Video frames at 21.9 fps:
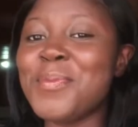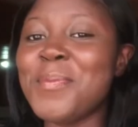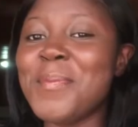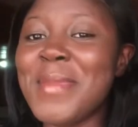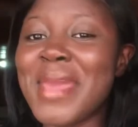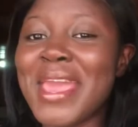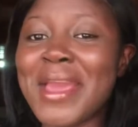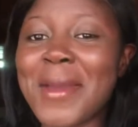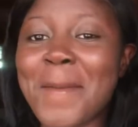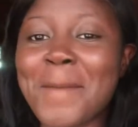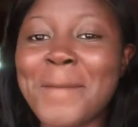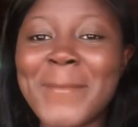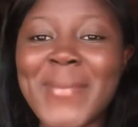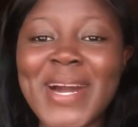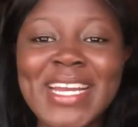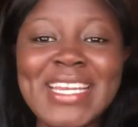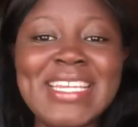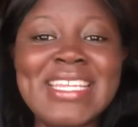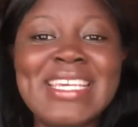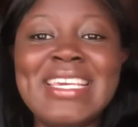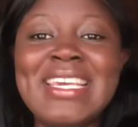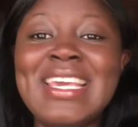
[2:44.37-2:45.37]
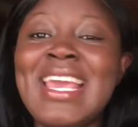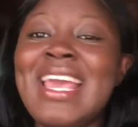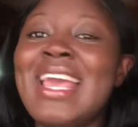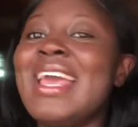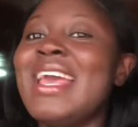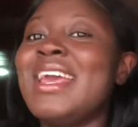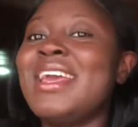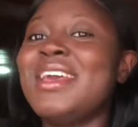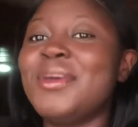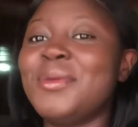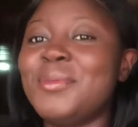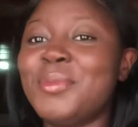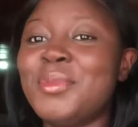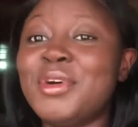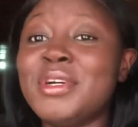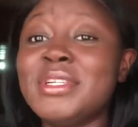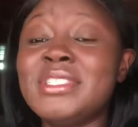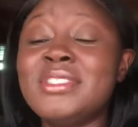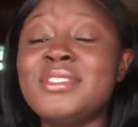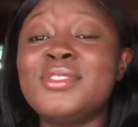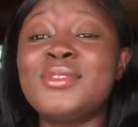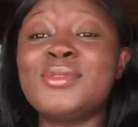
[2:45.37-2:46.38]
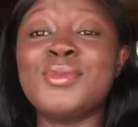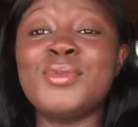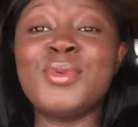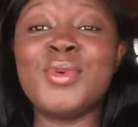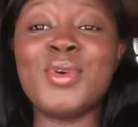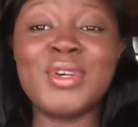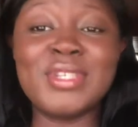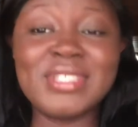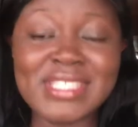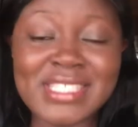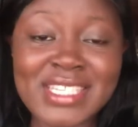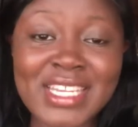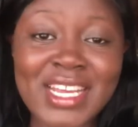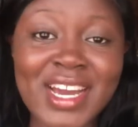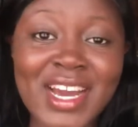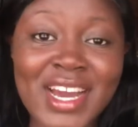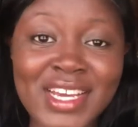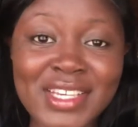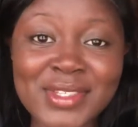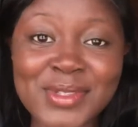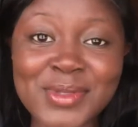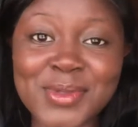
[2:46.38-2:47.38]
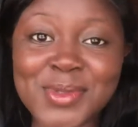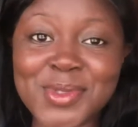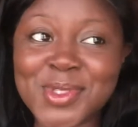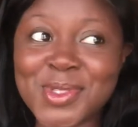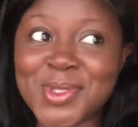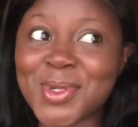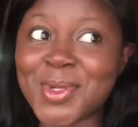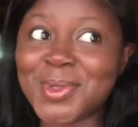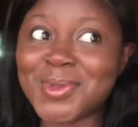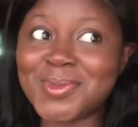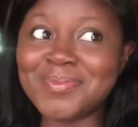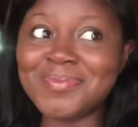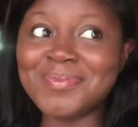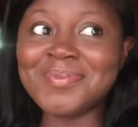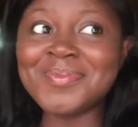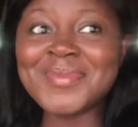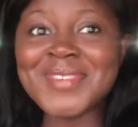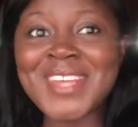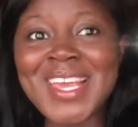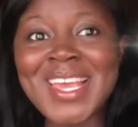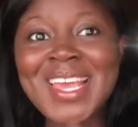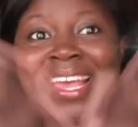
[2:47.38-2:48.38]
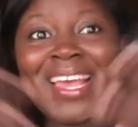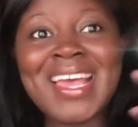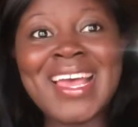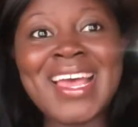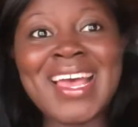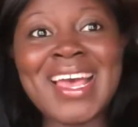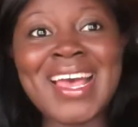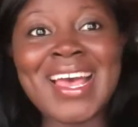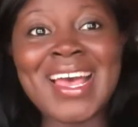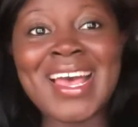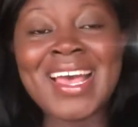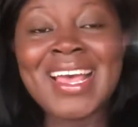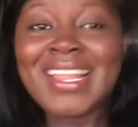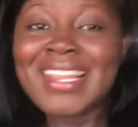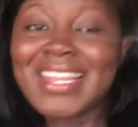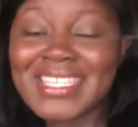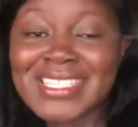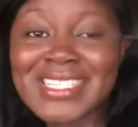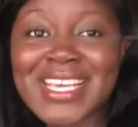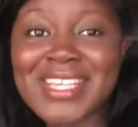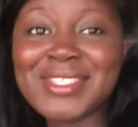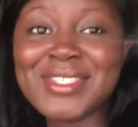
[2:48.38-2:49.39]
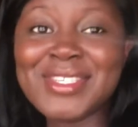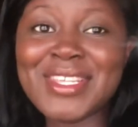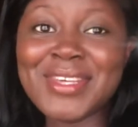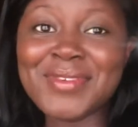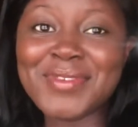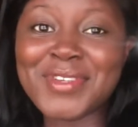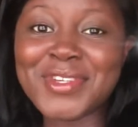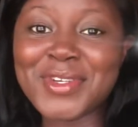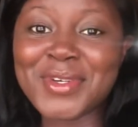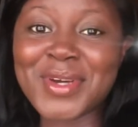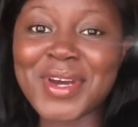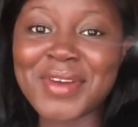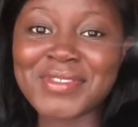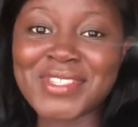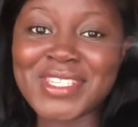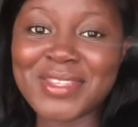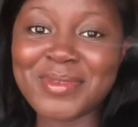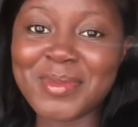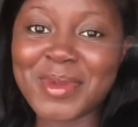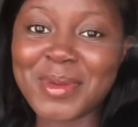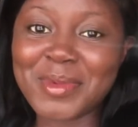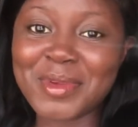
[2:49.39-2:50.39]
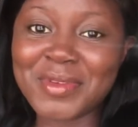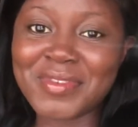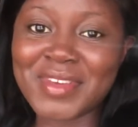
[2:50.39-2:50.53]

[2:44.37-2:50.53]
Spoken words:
make money in boarding school or senior high school. So let's get into the video after the memory